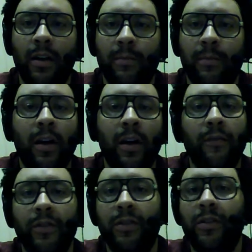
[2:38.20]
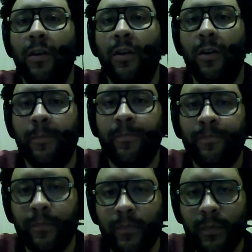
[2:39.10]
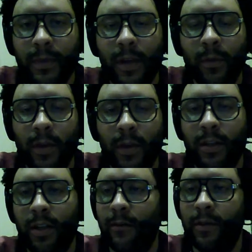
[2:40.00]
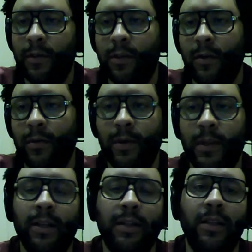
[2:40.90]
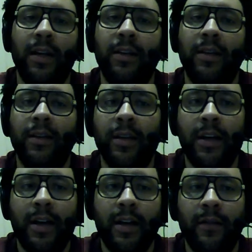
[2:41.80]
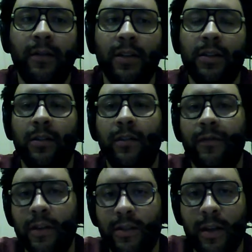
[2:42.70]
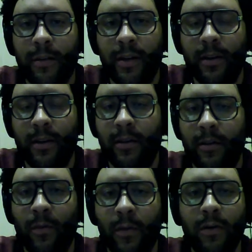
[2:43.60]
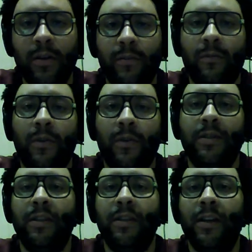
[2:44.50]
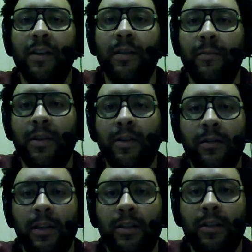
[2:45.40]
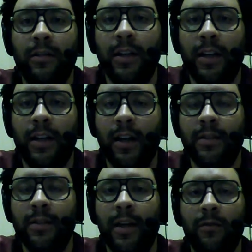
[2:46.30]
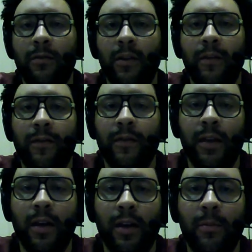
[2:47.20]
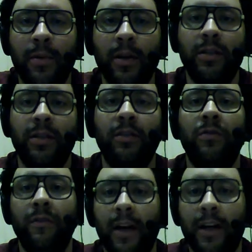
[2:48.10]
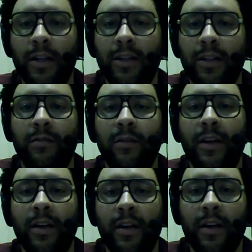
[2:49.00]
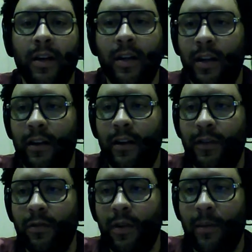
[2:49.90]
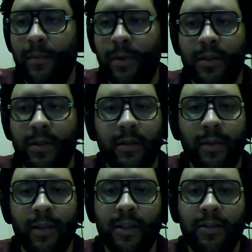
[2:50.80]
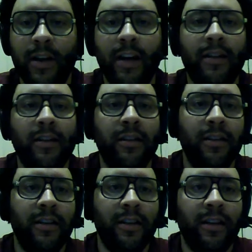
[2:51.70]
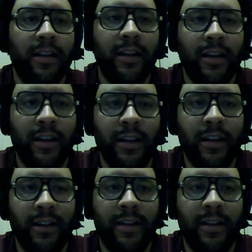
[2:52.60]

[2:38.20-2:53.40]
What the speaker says: conference call, a weekly conference call where we get together. If this is your first time here, welcome once again. Make sure that you get in contact with the person who invited you. If you happen to be a straggler and